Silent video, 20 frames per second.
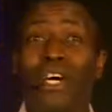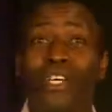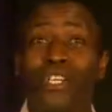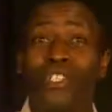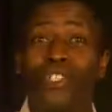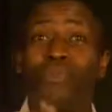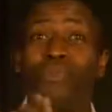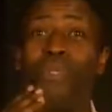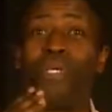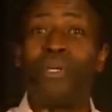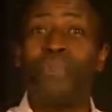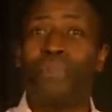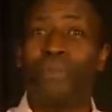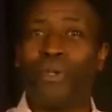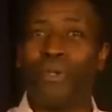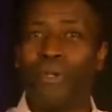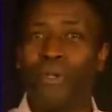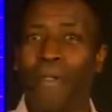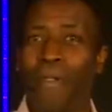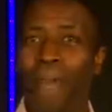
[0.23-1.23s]
God's
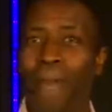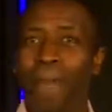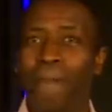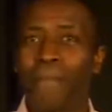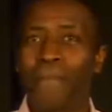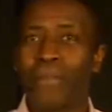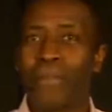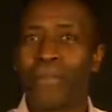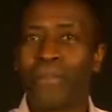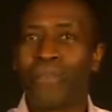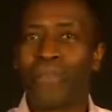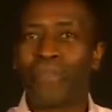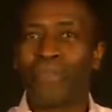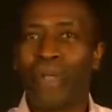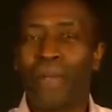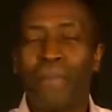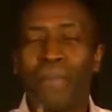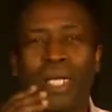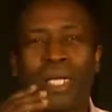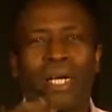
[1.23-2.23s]
people.
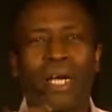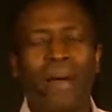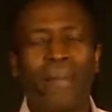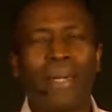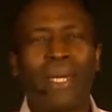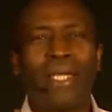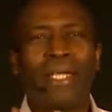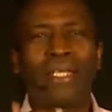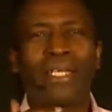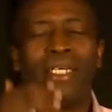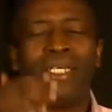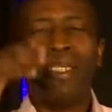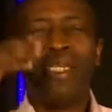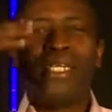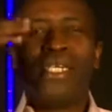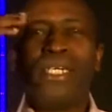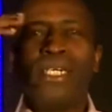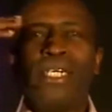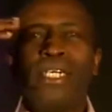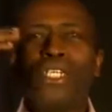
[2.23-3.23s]
Becoming
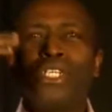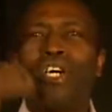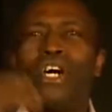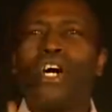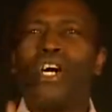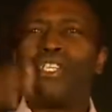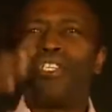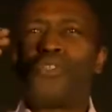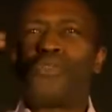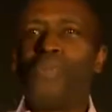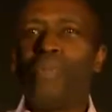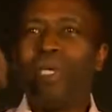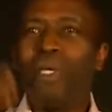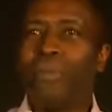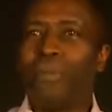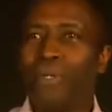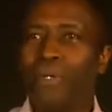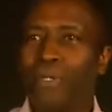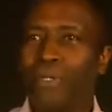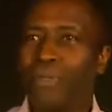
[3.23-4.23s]
God's
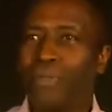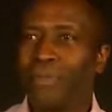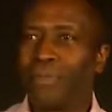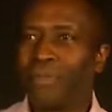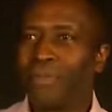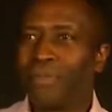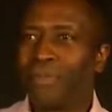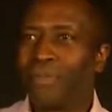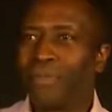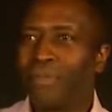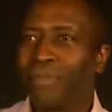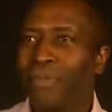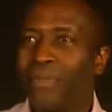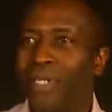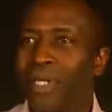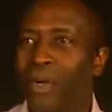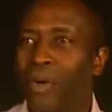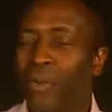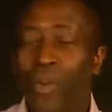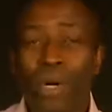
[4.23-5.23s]
people.
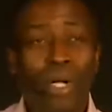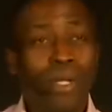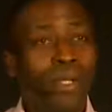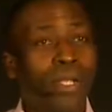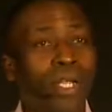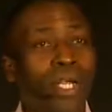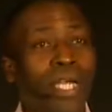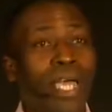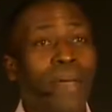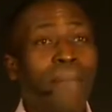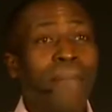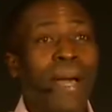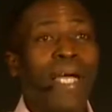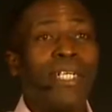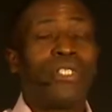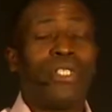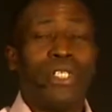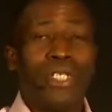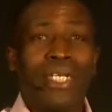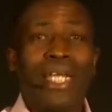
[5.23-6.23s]
Well,
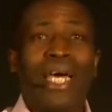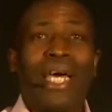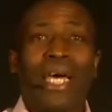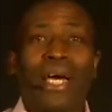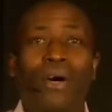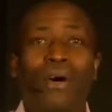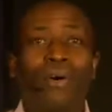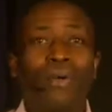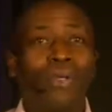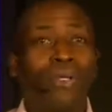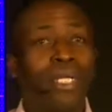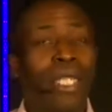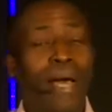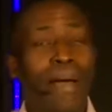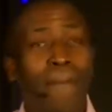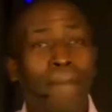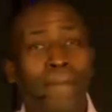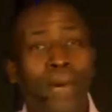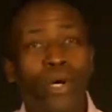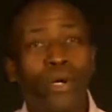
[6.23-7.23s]
imagine now
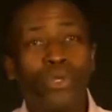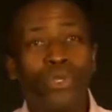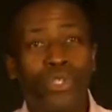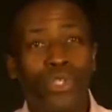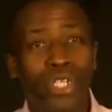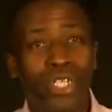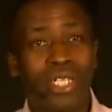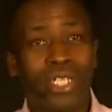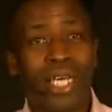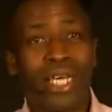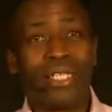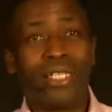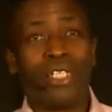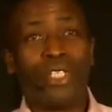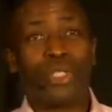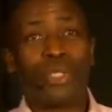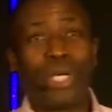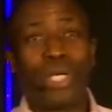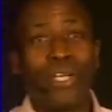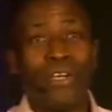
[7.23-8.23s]
that Moses, and
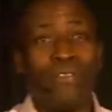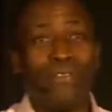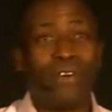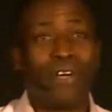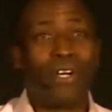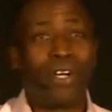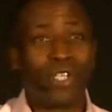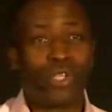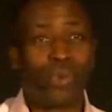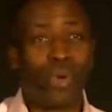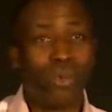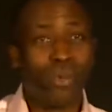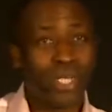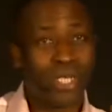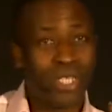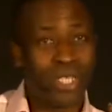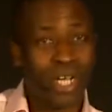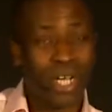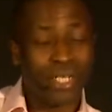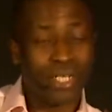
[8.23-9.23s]
the trigger verse where
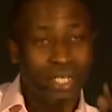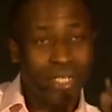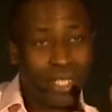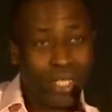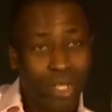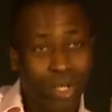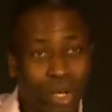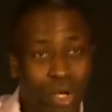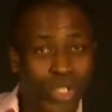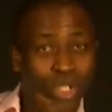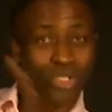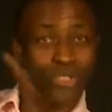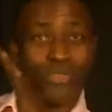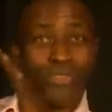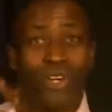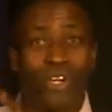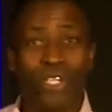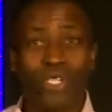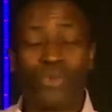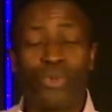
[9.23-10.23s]
we started, the launch
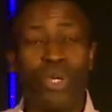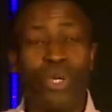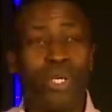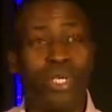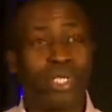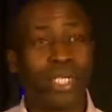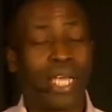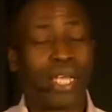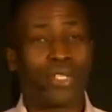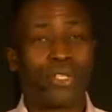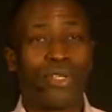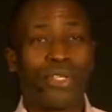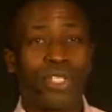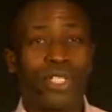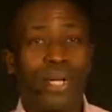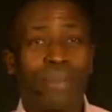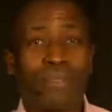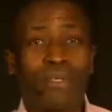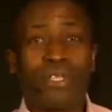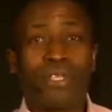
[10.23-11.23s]
verse really is
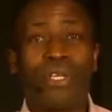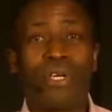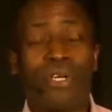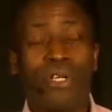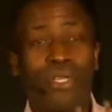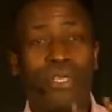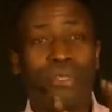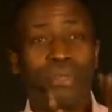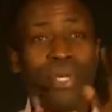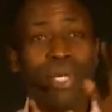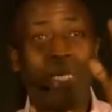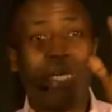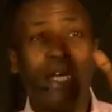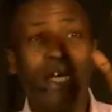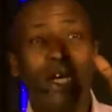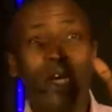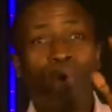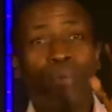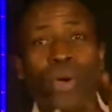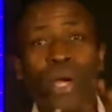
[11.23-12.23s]
Exodus chapter
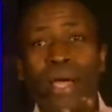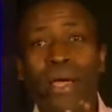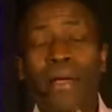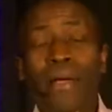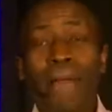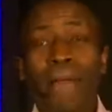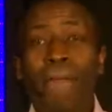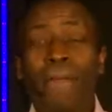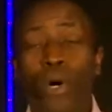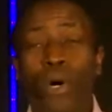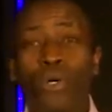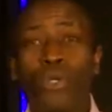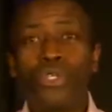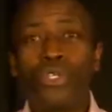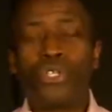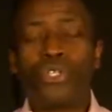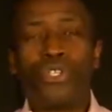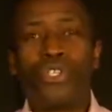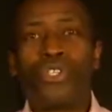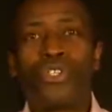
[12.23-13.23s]
33, where
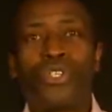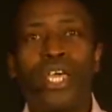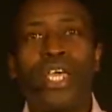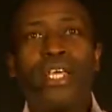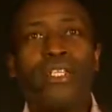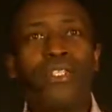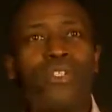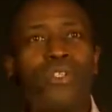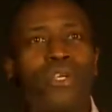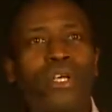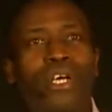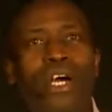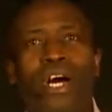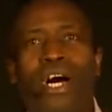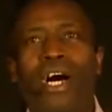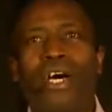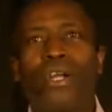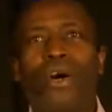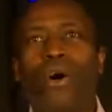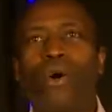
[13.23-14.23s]
Moses is saying to
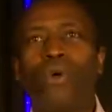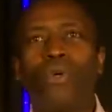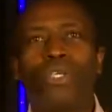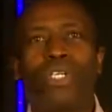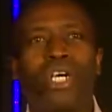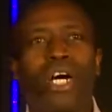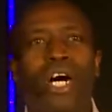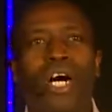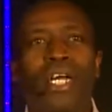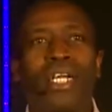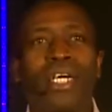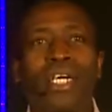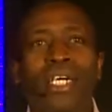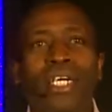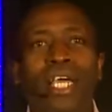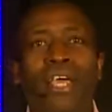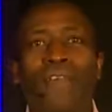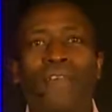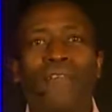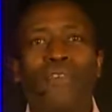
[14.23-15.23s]
God, oh God,
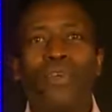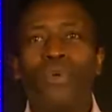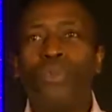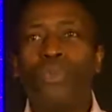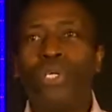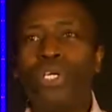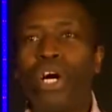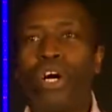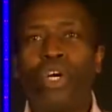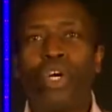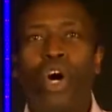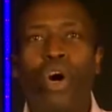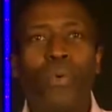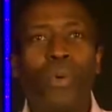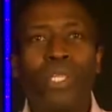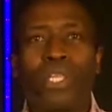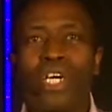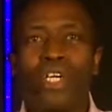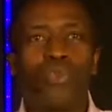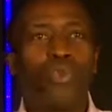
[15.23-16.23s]
if you will not go
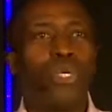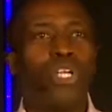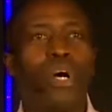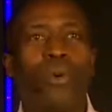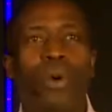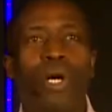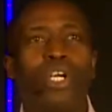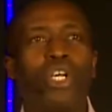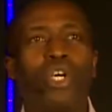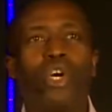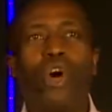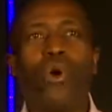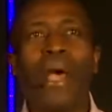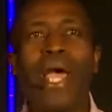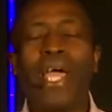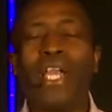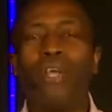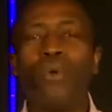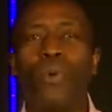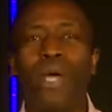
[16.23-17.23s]
with us, we don't want to go
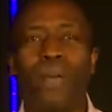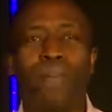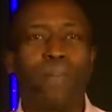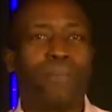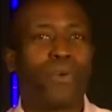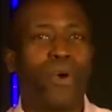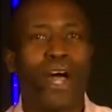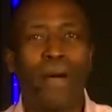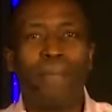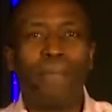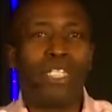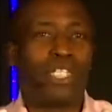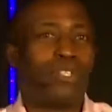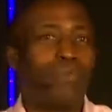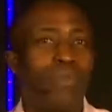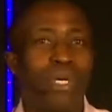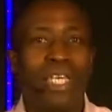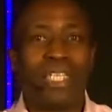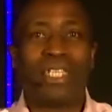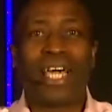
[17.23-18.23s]
anywhere.
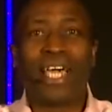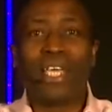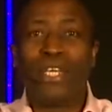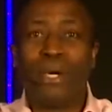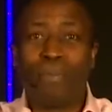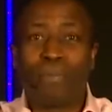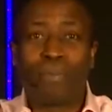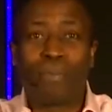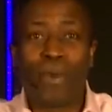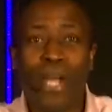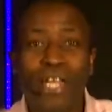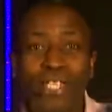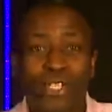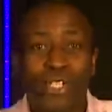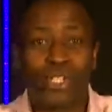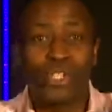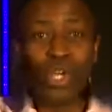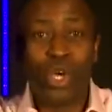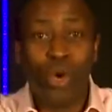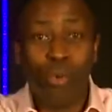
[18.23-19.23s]
Promise me that your
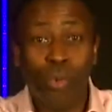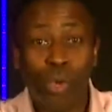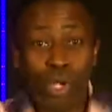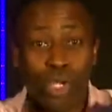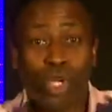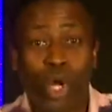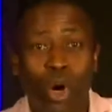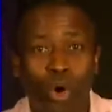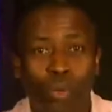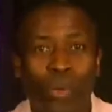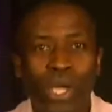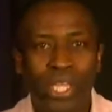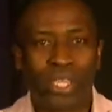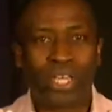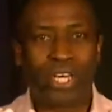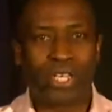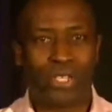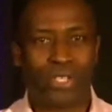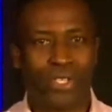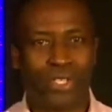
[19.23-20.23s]
presence will go
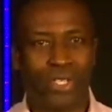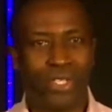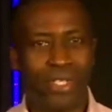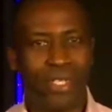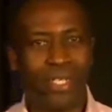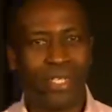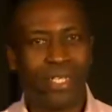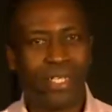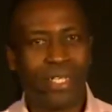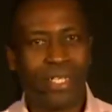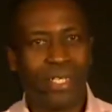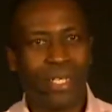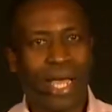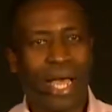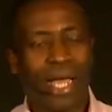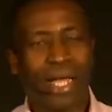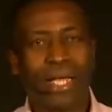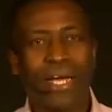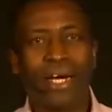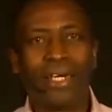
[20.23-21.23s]
with us.
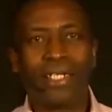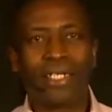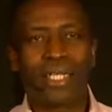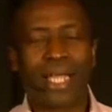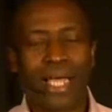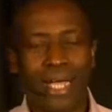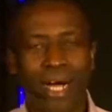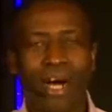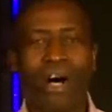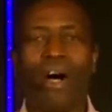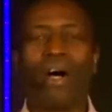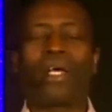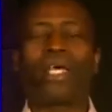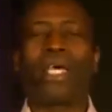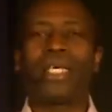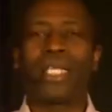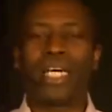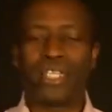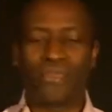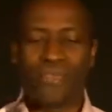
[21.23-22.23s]
And God is like,
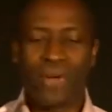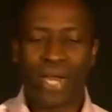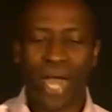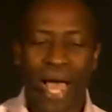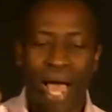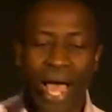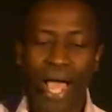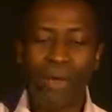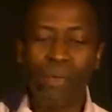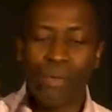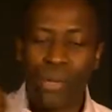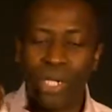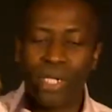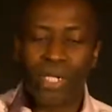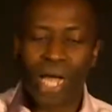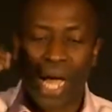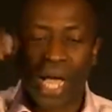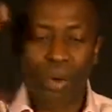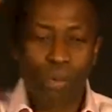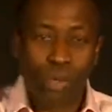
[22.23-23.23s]
okay, that's fine. I
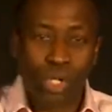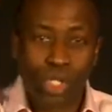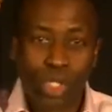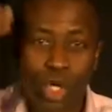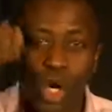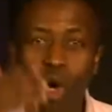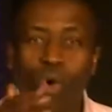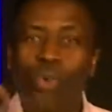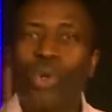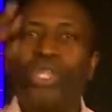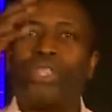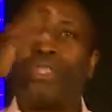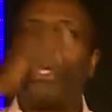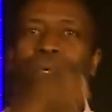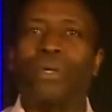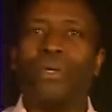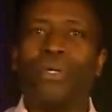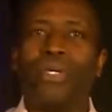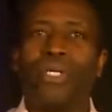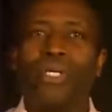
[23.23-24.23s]
will go
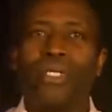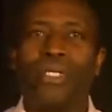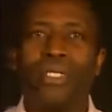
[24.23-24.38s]
with you.